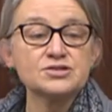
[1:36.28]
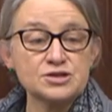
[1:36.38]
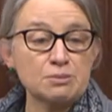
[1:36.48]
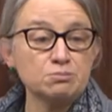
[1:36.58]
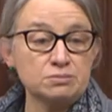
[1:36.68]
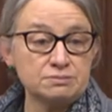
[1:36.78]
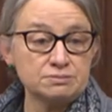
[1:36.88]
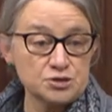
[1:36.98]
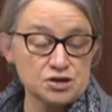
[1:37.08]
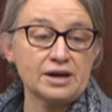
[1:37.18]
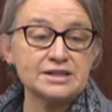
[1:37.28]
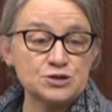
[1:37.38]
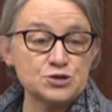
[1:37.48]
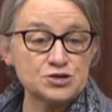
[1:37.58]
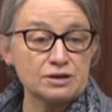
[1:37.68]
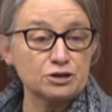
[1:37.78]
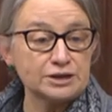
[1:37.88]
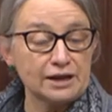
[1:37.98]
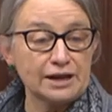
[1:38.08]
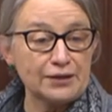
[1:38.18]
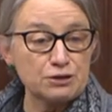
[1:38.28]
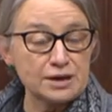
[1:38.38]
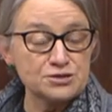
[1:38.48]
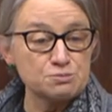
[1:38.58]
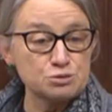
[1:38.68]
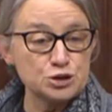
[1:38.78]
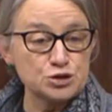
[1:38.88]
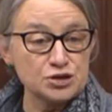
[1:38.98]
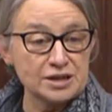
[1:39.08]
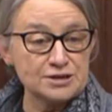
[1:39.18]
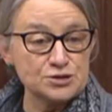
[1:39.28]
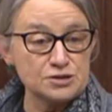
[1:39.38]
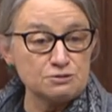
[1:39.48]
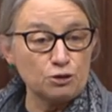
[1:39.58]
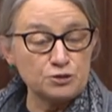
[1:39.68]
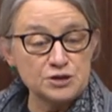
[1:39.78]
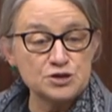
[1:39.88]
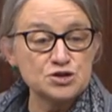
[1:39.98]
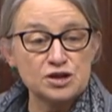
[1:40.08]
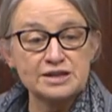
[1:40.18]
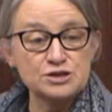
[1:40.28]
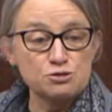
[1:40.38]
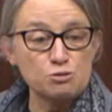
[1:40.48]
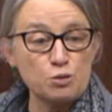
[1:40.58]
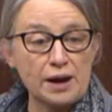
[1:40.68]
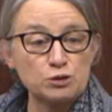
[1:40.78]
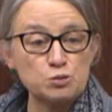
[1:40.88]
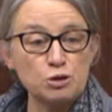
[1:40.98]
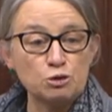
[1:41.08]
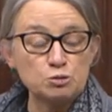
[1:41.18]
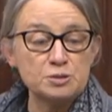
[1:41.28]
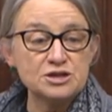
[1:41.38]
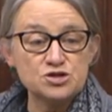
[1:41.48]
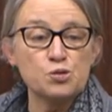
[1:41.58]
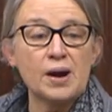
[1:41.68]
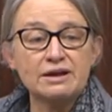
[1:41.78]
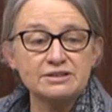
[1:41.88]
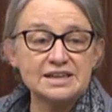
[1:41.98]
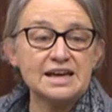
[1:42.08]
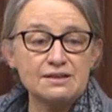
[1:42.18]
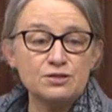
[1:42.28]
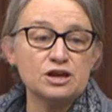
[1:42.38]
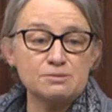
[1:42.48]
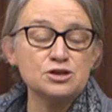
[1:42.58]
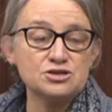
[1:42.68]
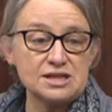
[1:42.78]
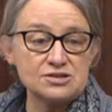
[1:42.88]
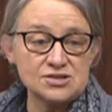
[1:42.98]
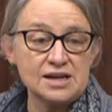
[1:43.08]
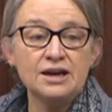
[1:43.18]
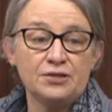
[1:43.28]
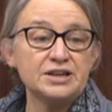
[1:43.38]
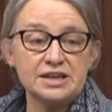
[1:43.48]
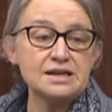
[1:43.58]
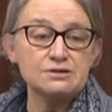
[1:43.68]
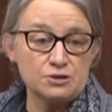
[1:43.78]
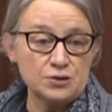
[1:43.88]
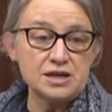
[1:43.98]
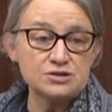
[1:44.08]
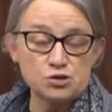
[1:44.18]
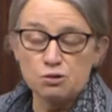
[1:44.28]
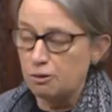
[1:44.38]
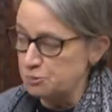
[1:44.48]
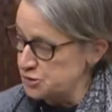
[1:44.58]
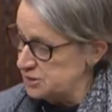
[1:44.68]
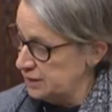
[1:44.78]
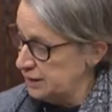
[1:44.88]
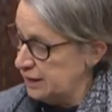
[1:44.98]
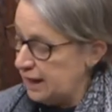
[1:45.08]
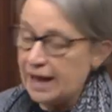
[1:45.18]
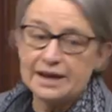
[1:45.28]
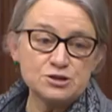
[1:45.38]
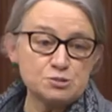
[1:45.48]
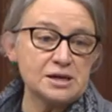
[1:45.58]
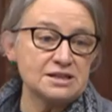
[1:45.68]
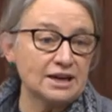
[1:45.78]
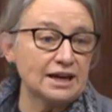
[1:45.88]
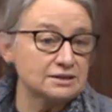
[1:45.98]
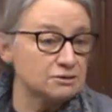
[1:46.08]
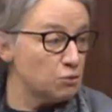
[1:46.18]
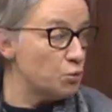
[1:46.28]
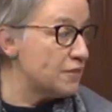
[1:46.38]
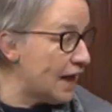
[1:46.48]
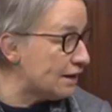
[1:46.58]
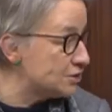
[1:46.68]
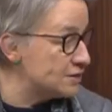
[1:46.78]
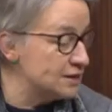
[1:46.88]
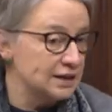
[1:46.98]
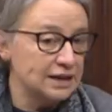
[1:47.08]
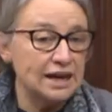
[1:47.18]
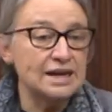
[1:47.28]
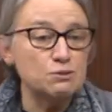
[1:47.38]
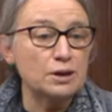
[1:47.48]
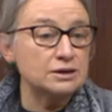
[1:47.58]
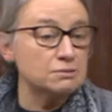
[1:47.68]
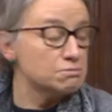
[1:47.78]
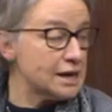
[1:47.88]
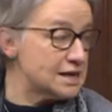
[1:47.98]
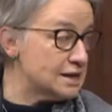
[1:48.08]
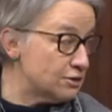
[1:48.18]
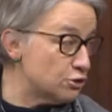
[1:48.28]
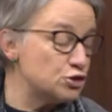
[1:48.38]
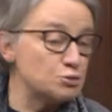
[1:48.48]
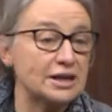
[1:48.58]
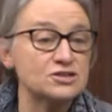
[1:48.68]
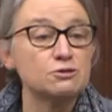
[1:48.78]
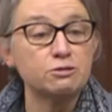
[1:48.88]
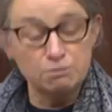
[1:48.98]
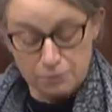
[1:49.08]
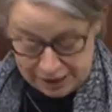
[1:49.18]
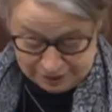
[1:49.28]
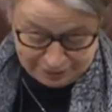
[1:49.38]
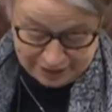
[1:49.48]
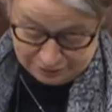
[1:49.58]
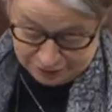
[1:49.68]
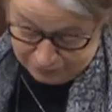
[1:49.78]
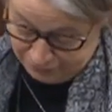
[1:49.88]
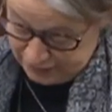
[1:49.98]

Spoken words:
Some scientists, I've got no doubt there are some British scientists involved in this, scientists from all around the world, but it's grounded in the communities that need these crops. And it's been done without anyone making huge amounts of money out of it.